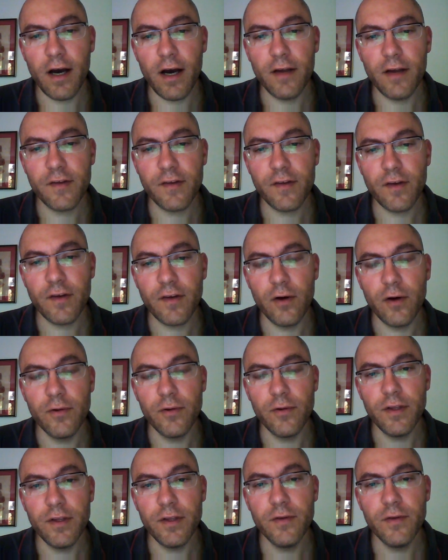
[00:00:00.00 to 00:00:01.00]

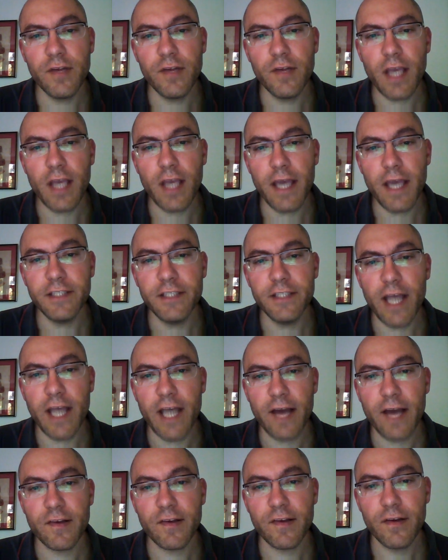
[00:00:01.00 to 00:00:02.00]
So using
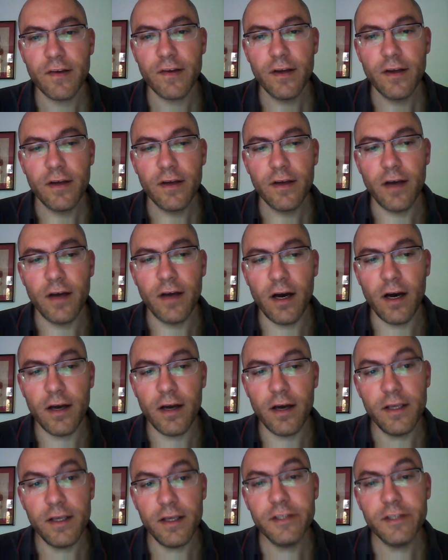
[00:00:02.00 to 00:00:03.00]
AJAX
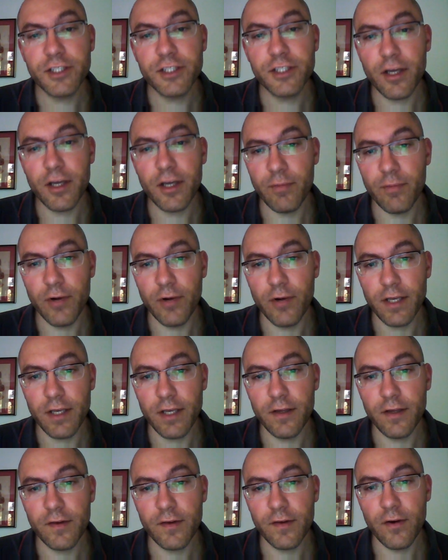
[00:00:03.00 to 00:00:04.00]
in
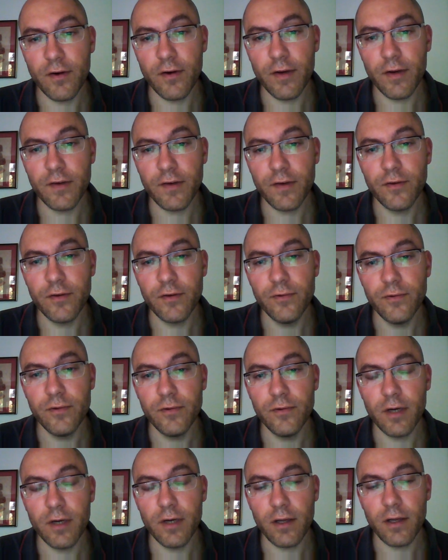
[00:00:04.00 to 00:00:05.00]
SharePoint is going
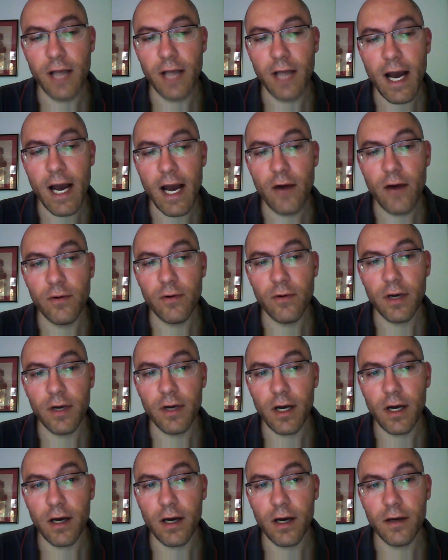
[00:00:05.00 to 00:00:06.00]
to allow,
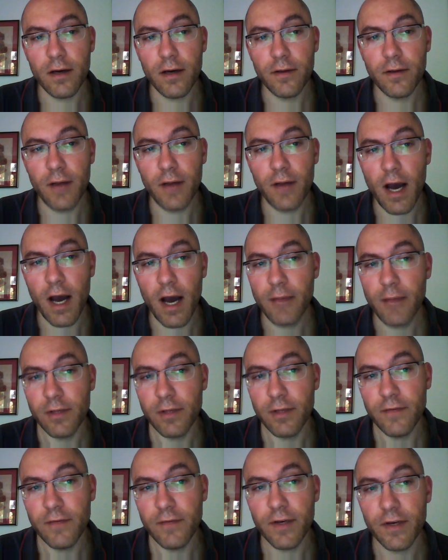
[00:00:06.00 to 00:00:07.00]
I
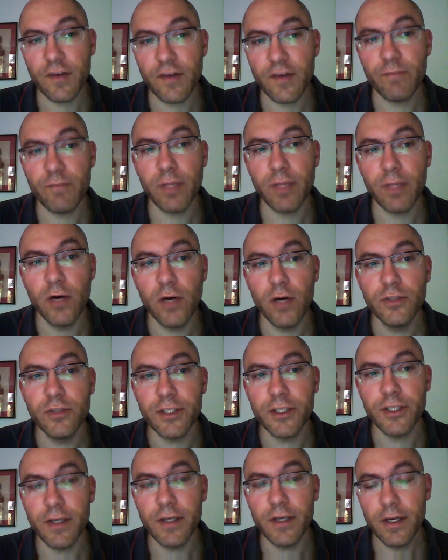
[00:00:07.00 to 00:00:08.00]
believe, an
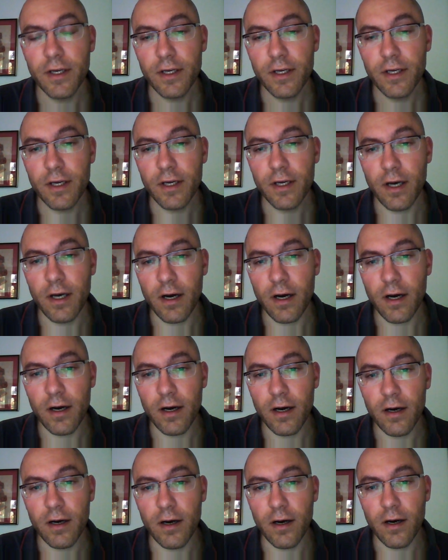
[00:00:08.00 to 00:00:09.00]
explosion
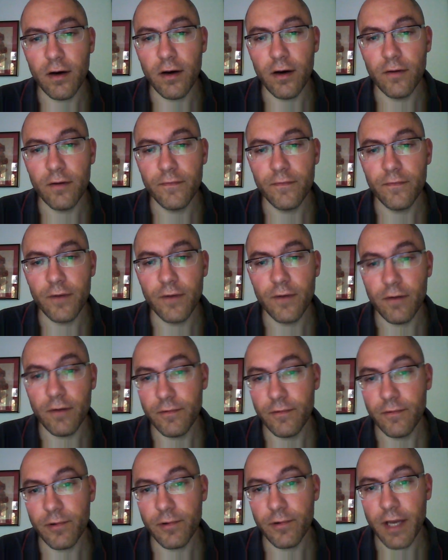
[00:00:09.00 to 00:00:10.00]

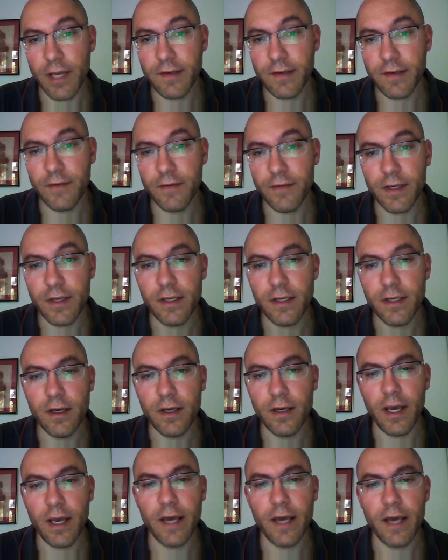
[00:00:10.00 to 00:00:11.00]
of creativity
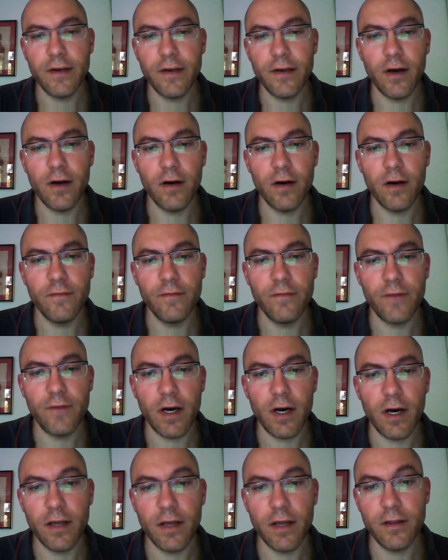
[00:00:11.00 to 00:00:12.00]
and of
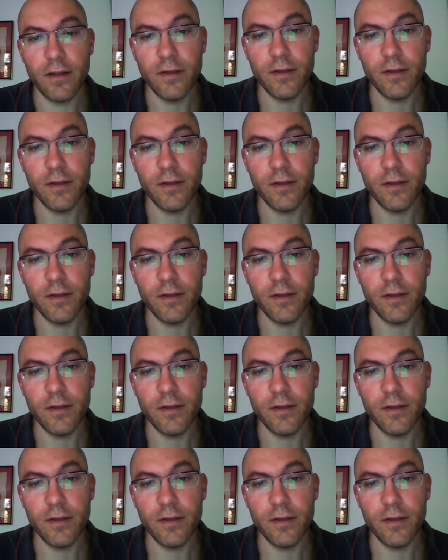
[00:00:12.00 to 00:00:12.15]
the